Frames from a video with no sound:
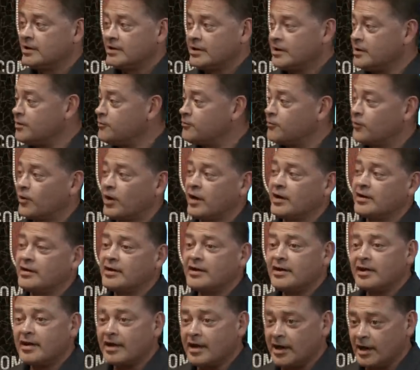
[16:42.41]
He fought.
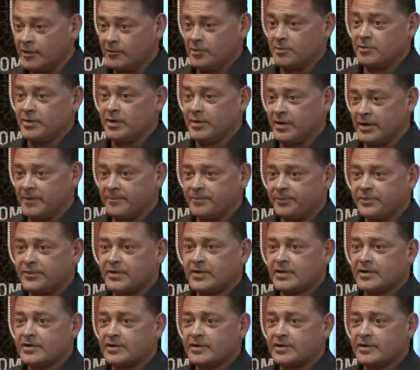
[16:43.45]
What do you mean his lifestyle?